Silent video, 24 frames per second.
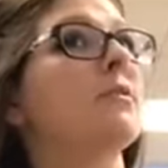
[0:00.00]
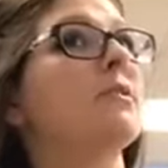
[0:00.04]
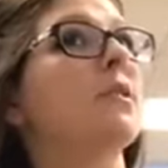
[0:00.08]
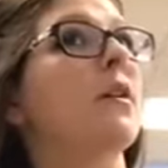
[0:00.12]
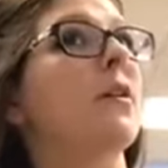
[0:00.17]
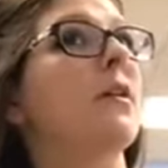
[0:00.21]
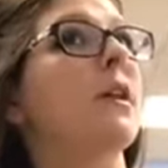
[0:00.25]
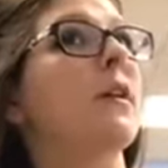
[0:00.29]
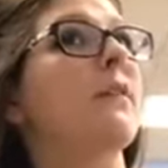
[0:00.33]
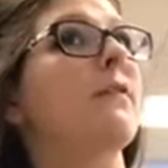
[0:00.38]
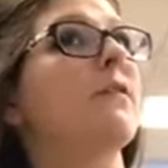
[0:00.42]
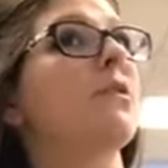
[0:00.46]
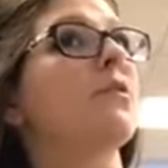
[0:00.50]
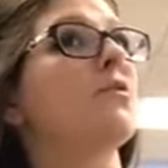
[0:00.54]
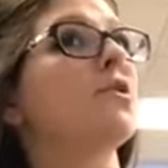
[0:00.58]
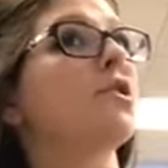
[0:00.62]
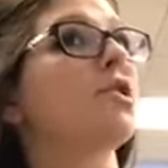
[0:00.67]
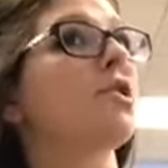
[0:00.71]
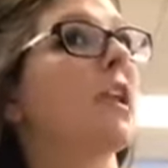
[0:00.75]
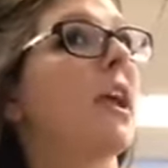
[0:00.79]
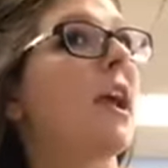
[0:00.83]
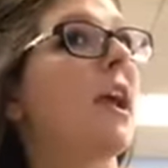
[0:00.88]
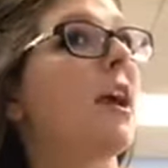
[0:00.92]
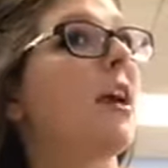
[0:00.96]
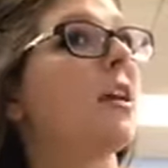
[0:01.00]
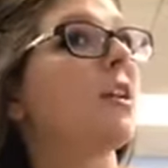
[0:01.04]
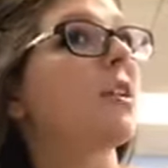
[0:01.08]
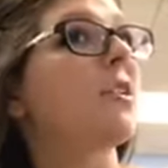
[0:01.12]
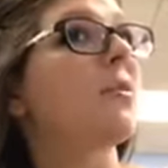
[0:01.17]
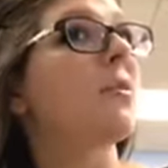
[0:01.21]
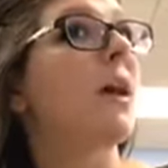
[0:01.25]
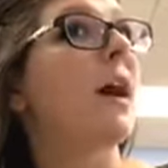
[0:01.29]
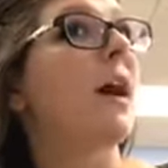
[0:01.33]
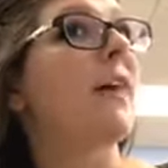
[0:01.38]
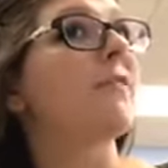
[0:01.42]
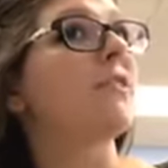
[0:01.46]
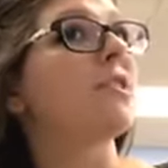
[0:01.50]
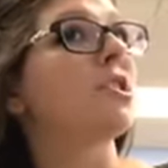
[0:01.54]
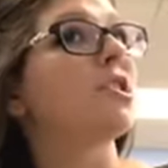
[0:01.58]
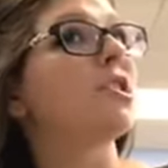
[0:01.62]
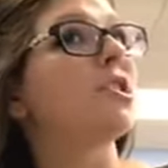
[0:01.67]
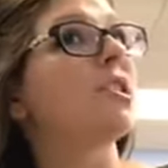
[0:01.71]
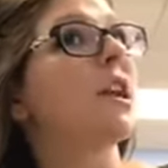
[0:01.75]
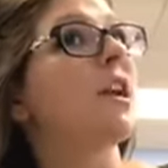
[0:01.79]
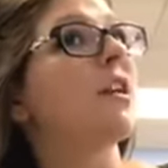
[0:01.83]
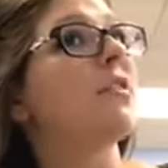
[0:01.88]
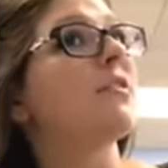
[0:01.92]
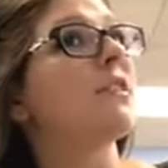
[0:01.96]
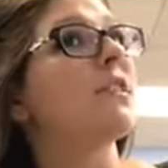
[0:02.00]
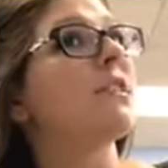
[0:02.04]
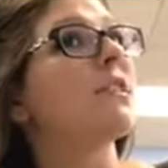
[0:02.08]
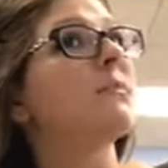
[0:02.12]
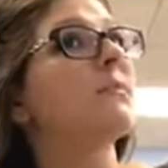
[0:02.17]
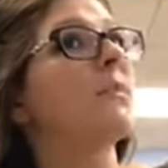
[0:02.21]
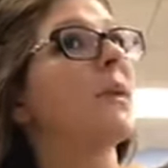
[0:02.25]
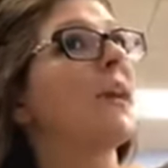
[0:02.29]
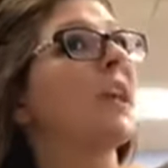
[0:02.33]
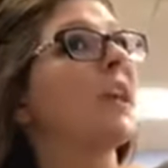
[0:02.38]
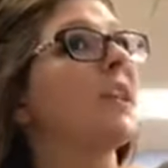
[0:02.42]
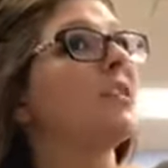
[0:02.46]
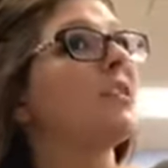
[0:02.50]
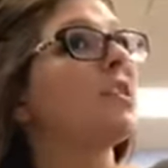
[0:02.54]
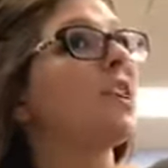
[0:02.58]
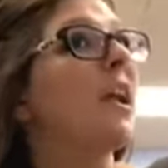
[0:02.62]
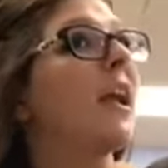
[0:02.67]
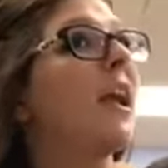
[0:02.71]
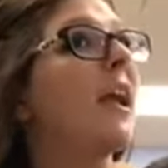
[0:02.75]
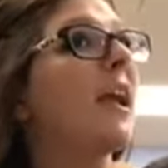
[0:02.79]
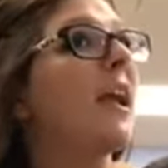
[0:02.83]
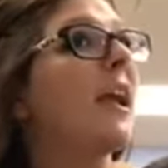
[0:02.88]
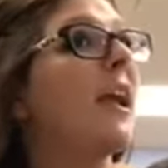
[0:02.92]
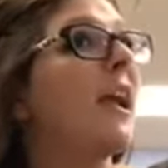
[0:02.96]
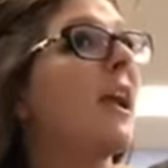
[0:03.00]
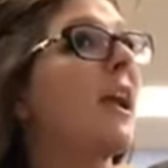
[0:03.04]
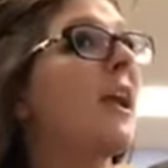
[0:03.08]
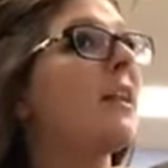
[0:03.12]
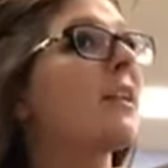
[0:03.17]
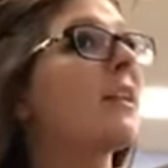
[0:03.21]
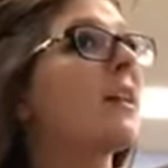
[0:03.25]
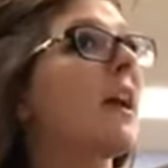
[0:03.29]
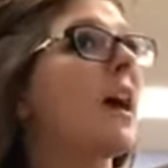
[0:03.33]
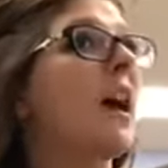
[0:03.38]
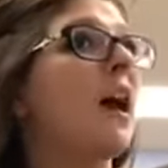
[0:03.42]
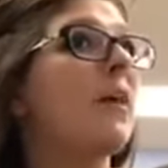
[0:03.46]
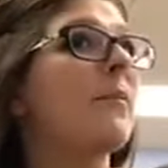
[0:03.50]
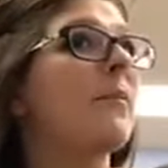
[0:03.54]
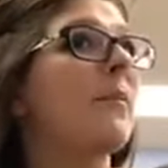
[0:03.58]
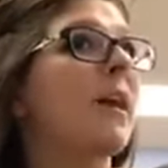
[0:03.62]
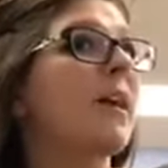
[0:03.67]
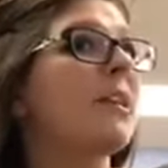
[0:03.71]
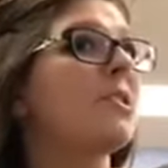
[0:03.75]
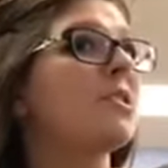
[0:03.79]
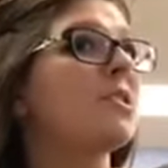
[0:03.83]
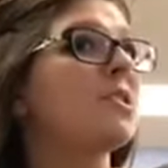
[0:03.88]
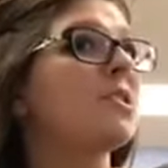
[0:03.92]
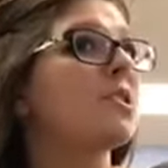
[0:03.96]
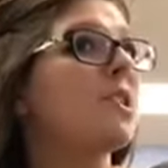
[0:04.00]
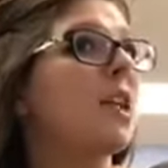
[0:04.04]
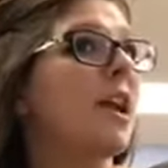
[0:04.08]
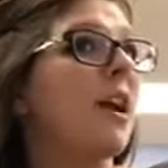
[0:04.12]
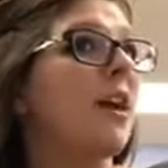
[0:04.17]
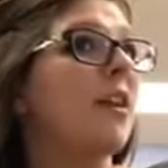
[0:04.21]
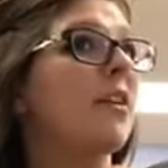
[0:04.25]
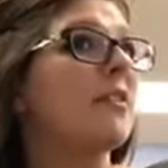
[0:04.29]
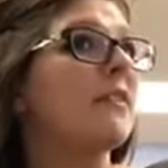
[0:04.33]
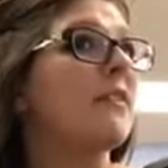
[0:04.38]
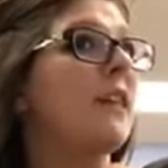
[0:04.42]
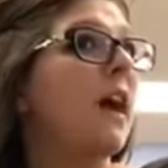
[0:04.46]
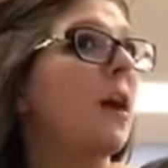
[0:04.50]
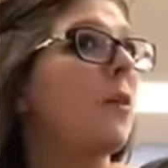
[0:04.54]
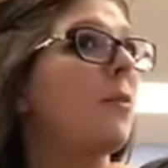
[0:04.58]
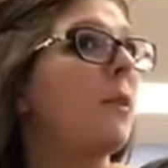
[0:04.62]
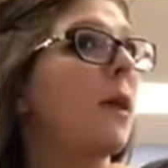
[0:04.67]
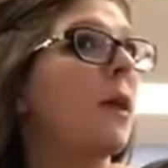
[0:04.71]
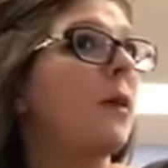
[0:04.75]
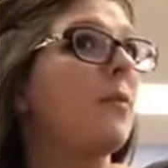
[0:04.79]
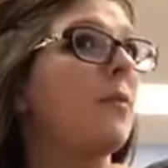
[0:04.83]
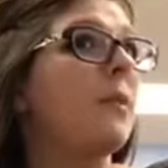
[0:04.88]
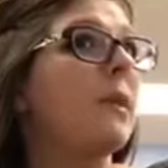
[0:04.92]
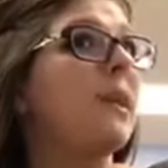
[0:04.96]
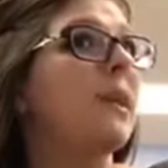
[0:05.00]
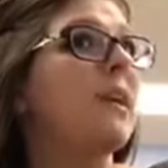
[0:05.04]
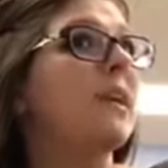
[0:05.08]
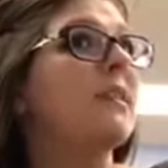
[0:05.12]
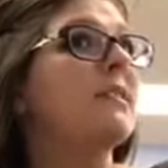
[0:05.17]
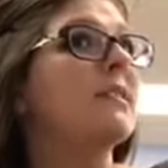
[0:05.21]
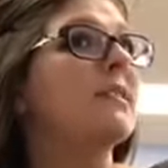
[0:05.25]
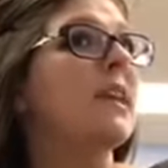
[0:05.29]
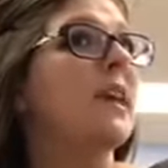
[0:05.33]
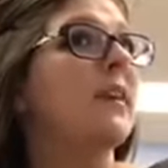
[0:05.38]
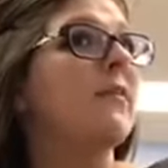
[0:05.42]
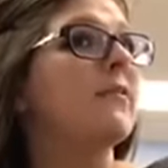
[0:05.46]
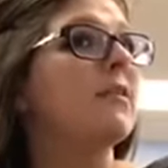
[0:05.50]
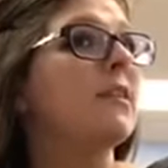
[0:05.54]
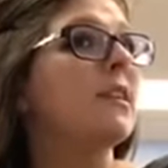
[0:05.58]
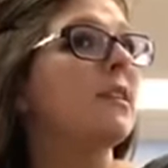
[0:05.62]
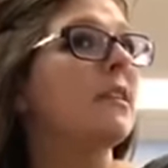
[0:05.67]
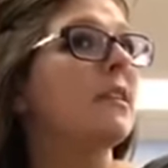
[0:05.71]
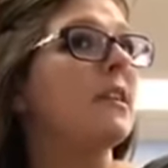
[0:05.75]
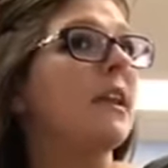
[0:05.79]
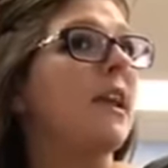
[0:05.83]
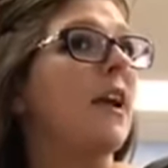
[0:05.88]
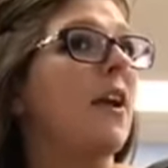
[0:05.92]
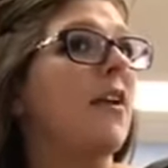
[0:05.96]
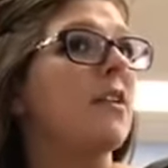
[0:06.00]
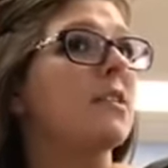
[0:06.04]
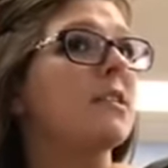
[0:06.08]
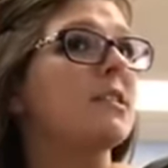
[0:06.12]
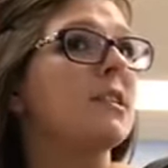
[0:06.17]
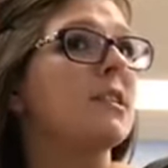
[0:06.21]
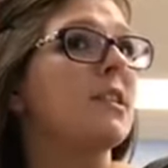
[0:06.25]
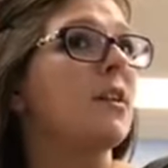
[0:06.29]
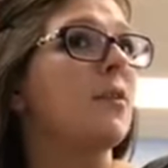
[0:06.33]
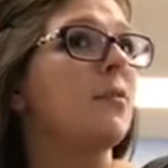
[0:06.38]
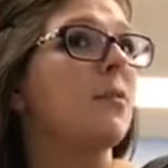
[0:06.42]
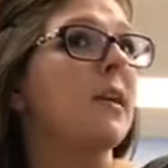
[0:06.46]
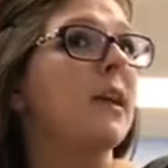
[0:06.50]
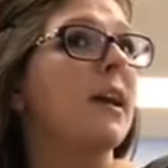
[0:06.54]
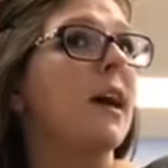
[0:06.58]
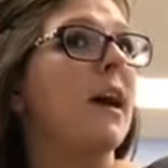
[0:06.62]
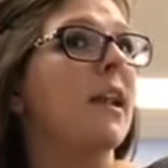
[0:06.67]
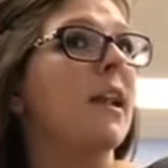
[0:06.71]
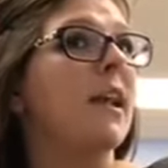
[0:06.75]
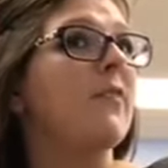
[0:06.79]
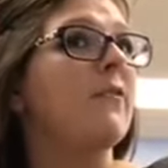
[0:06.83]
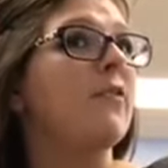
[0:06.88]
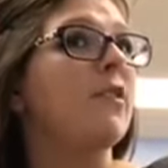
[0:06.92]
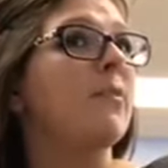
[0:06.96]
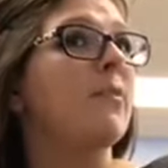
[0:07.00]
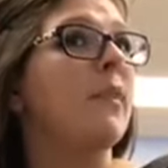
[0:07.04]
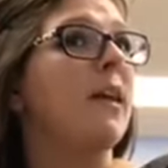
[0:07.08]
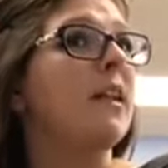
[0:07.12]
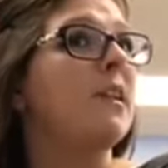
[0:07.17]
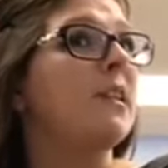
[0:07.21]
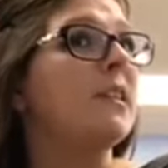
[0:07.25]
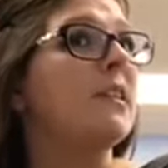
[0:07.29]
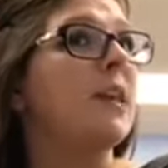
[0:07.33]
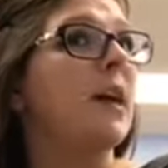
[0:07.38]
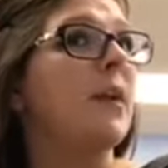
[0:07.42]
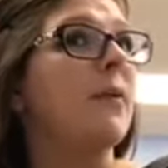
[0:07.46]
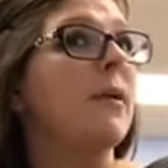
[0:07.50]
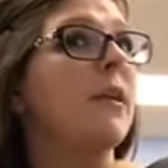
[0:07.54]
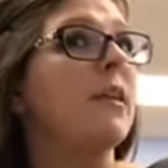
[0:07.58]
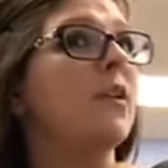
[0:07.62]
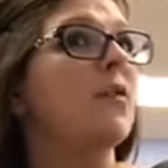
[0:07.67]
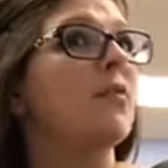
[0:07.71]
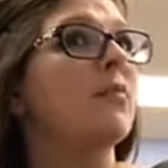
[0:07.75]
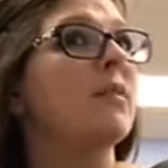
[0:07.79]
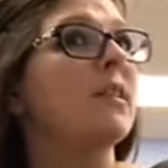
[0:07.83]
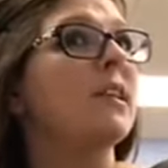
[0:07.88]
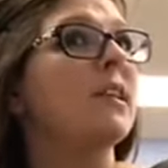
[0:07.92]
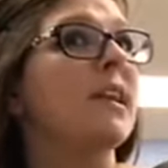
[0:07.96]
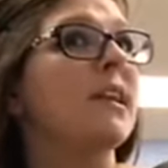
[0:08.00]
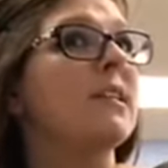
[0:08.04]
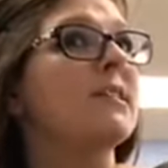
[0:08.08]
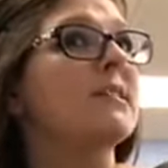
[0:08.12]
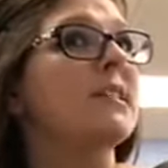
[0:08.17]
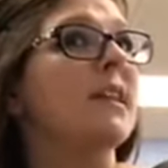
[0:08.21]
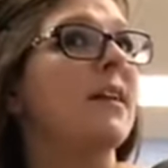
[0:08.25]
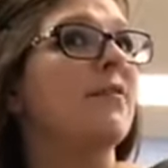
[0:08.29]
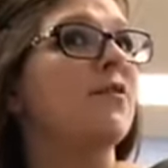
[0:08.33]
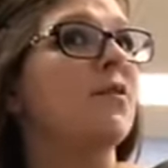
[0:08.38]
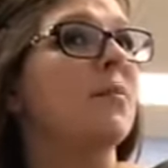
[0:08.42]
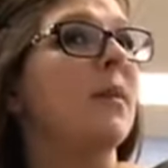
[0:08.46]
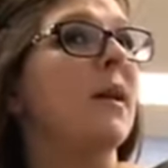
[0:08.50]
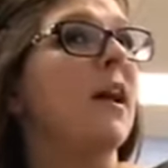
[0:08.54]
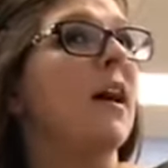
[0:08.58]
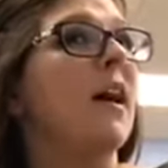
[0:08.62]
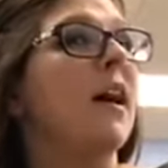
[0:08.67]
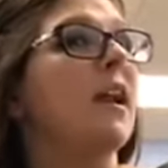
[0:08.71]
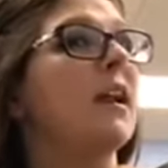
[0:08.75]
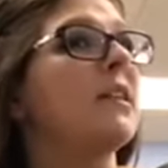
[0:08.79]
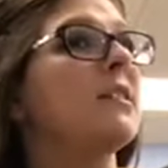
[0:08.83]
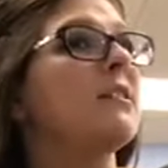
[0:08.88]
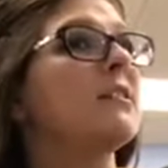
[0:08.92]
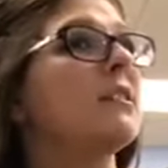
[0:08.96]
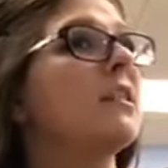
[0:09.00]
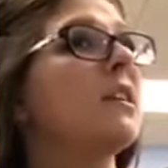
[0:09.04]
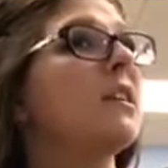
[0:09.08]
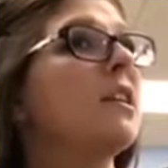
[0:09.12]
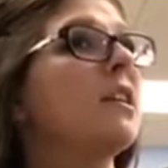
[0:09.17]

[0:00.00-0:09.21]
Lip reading: So if you share, you have to share this page and comment shared. That way we can definitely guarantee that we got everybody. That way nobody gets left behind.